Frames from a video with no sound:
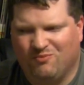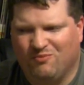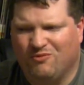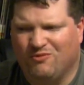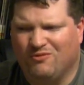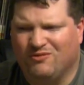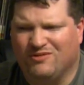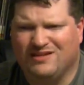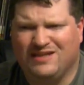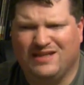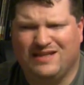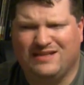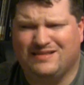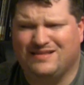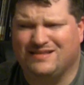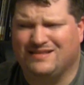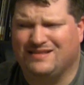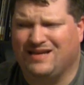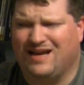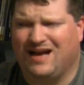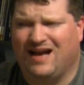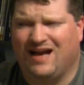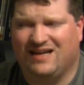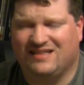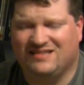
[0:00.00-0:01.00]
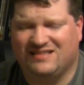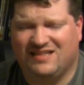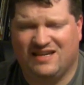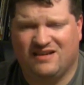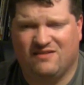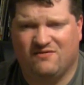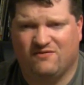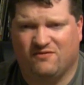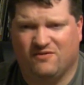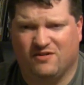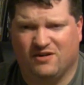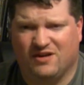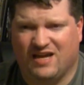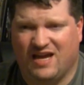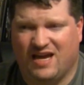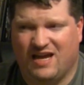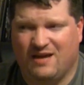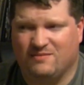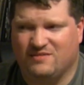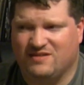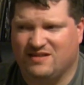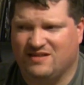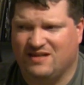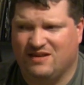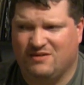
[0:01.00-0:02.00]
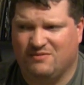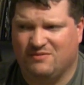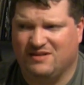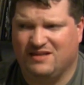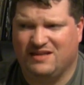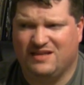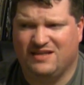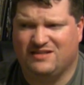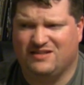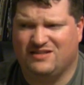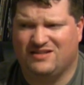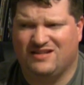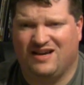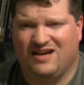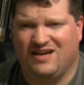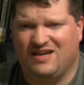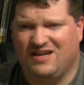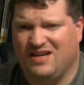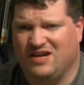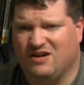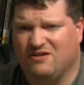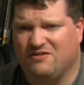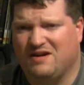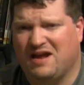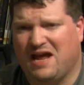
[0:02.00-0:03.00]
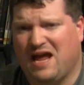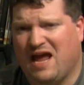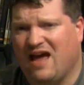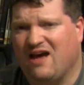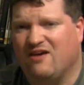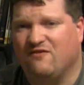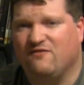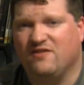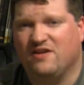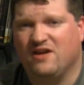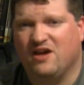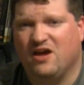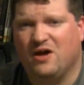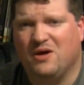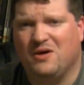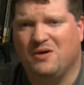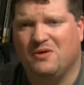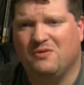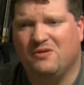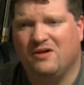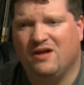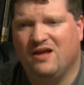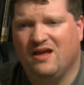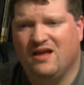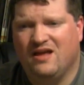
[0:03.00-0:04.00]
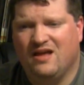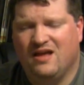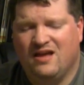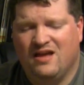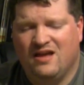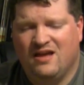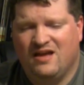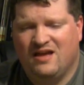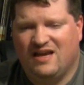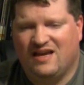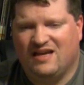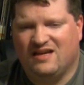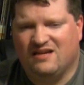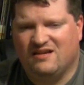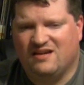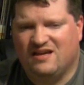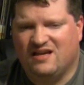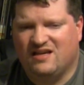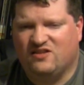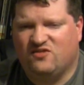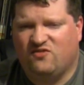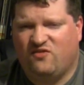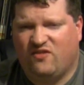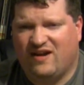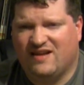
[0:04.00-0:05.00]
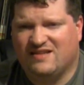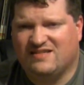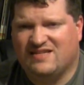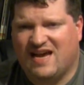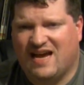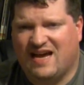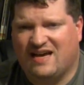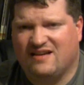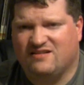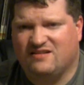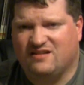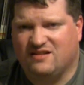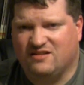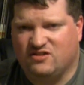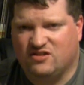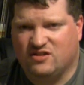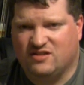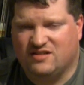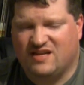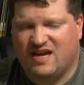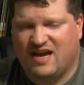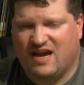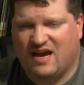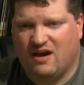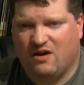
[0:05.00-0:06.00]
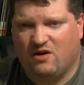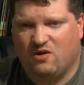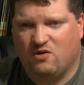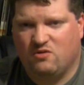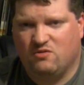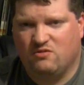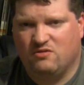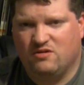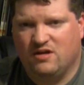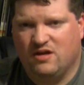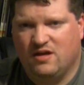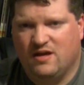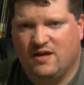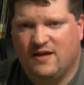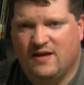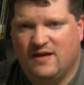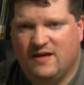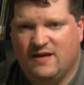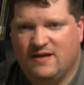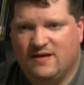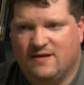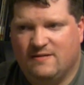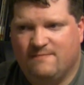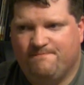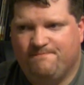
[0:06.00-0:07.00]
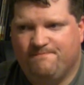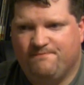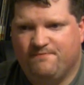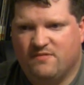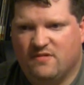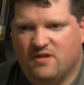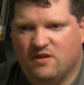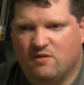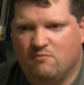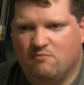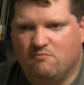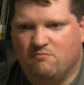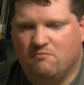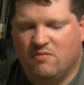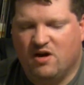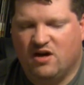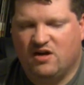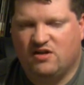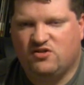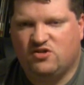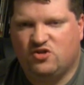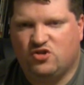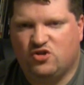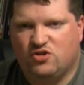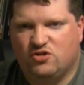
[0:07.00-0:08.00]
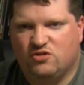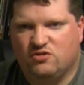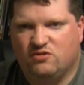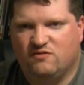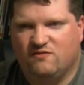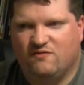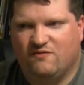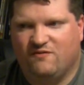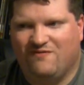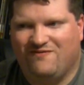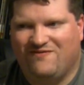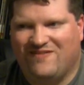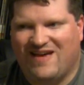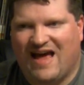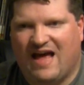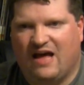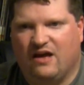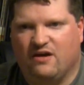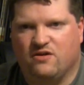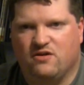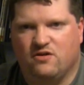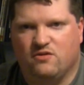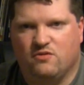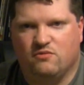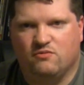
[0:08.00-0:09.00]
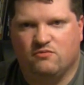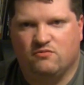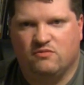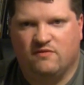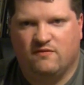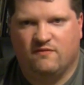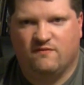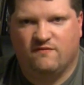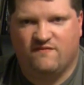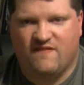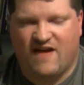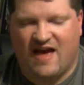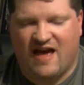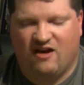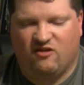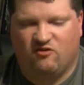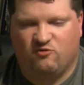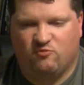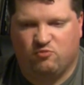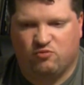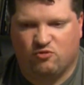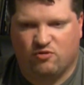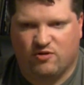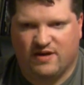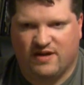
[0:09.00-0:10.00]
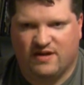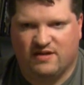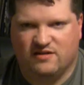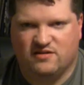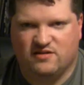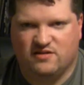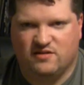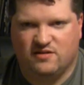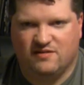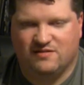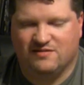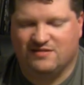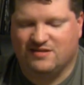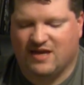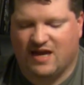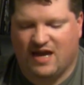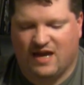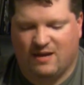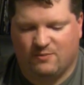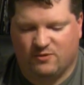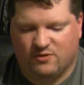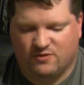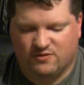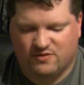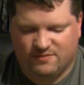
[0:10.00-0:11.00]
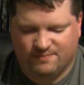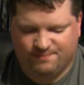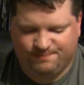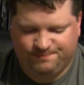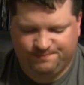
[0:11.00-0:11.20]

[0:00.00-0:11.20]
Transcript: releases content for games that they released a year and a half ago. It's fantastic just how much value Valve brings to its gamers.